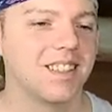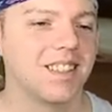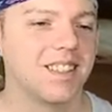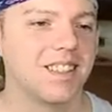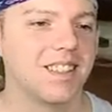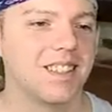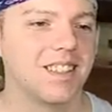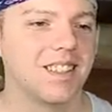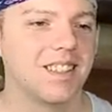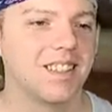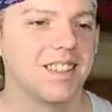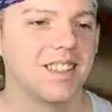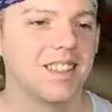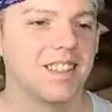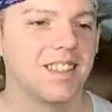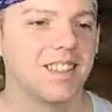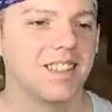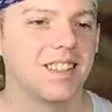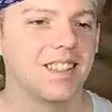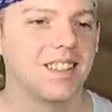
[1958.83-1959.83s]

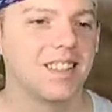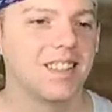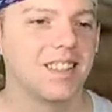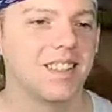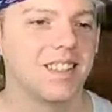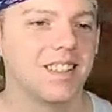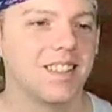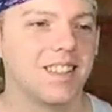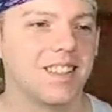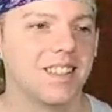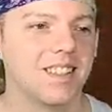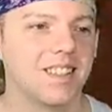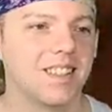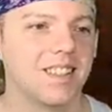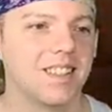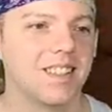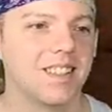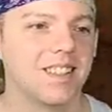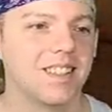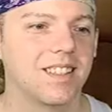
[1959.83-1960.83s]

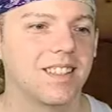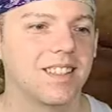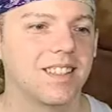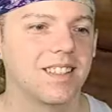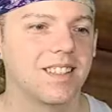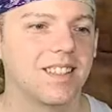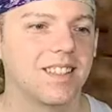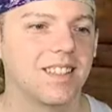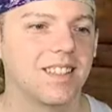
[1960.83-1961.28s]
(silent)